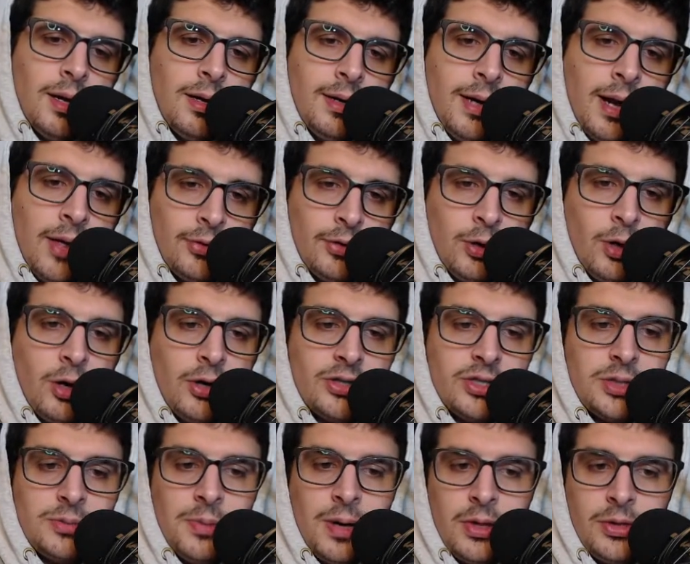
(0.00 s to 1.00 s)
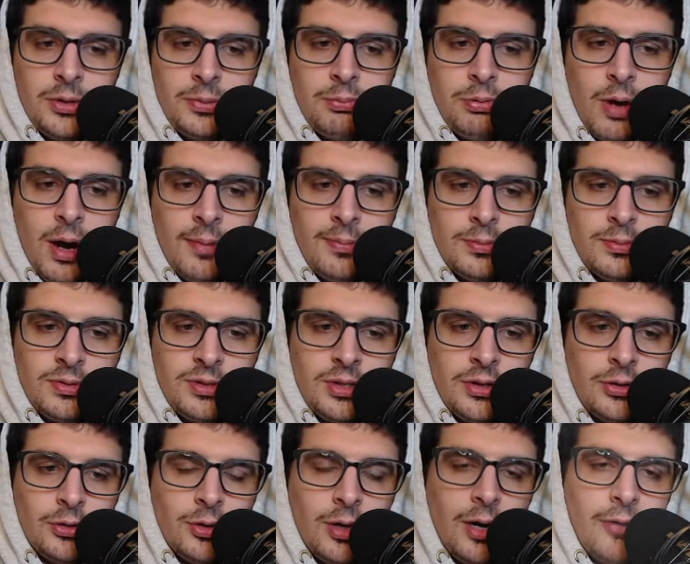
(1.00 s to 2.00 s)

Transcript: Now, there are some other problems to their